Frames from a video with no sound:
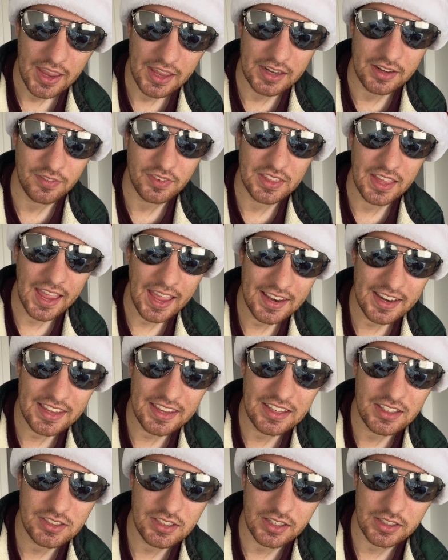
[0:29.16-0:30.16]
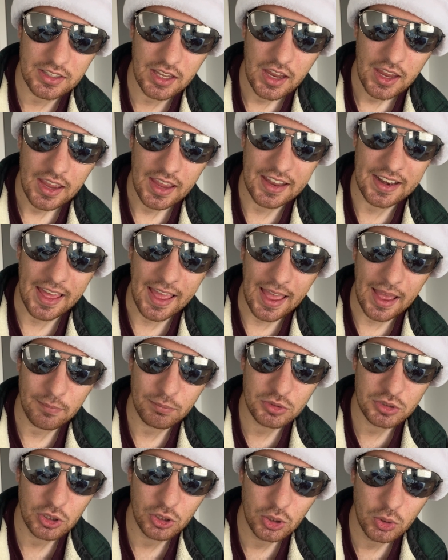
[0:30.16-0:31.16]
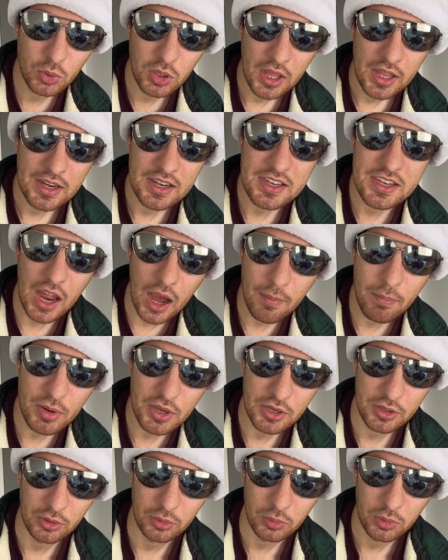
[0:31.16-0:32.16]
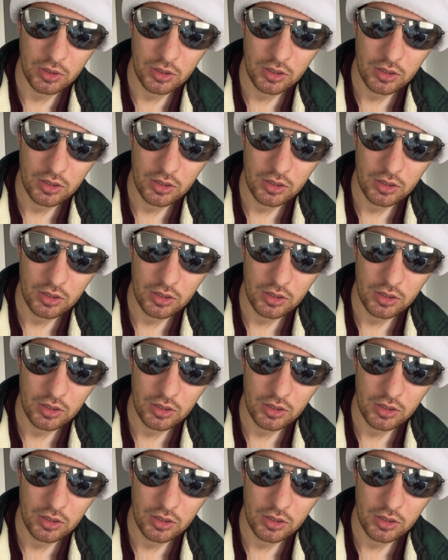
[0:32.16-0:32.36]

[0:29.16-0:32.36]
And if that isn't an absolute W,